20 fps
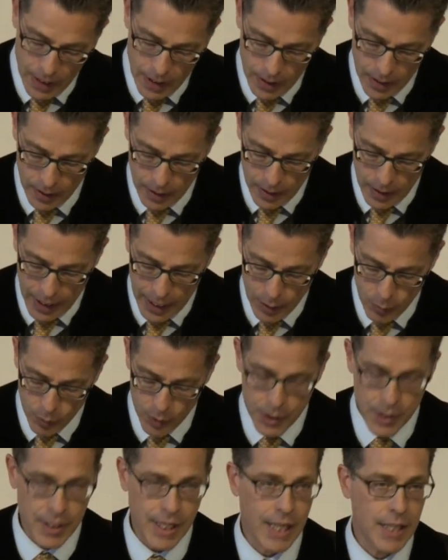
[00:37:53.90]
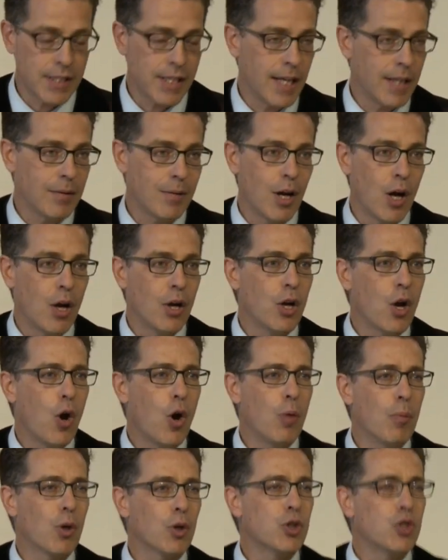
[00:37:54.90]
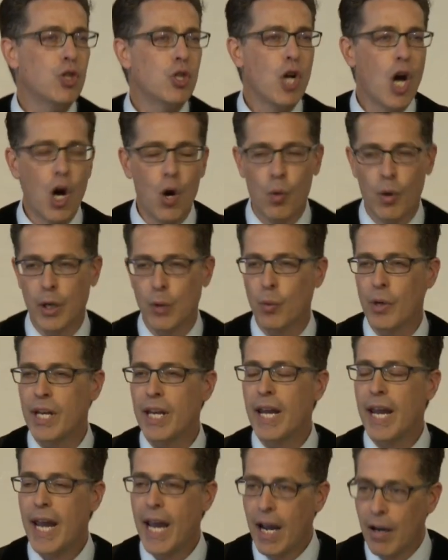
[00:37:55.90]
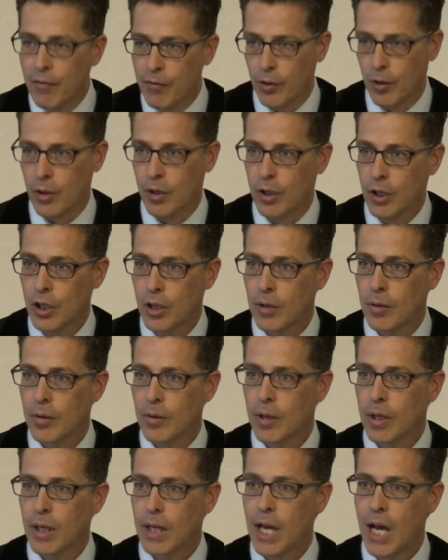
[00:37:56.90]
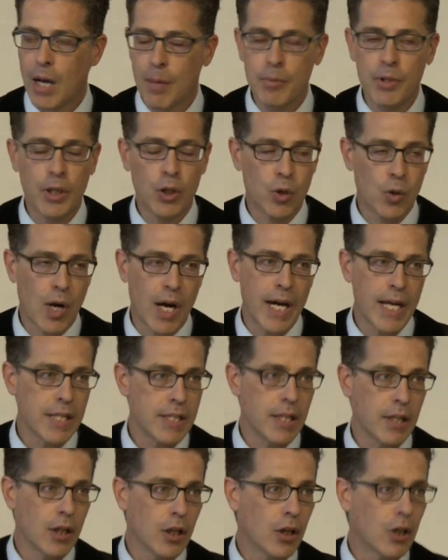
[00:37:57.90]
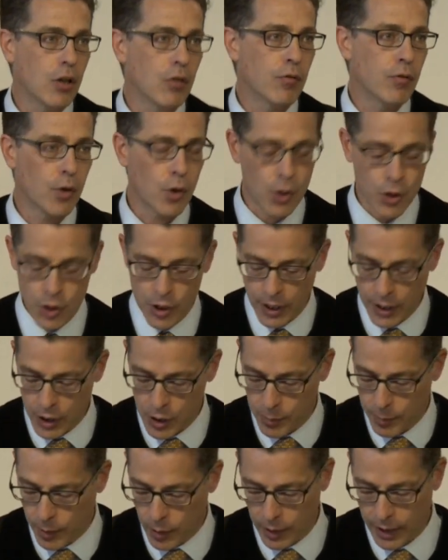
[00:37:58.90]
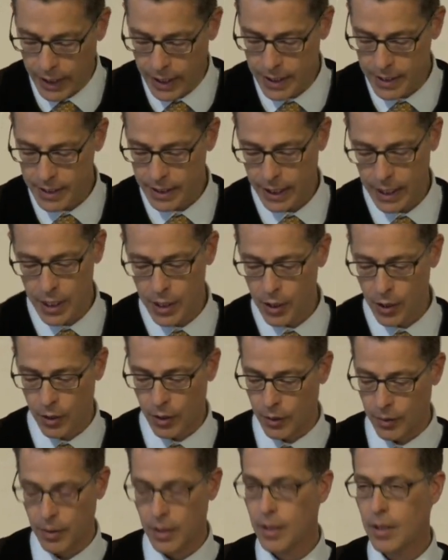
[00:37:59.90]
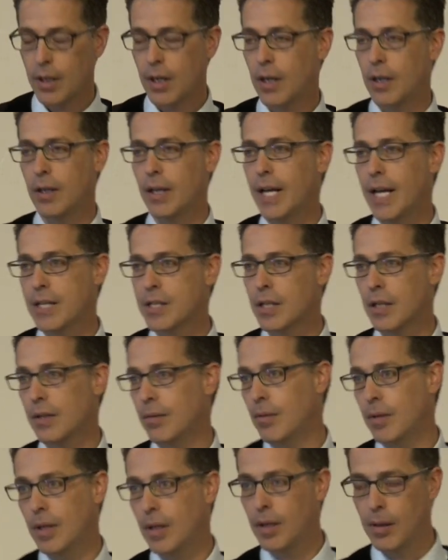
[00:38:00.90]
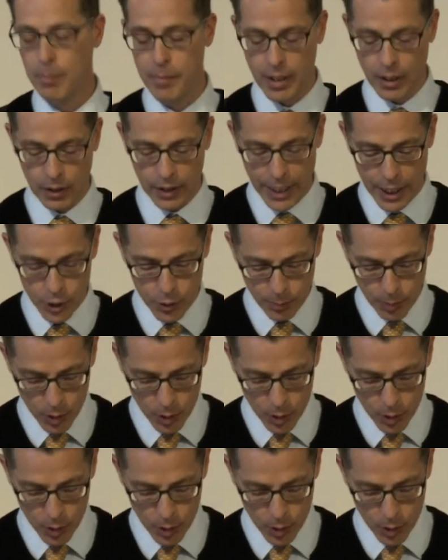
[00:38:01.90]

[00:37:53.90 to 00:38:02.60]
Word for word: Uh, Edwards says that almost no one would ever come to Christ in a conversion experience in their, uh, as a middle aged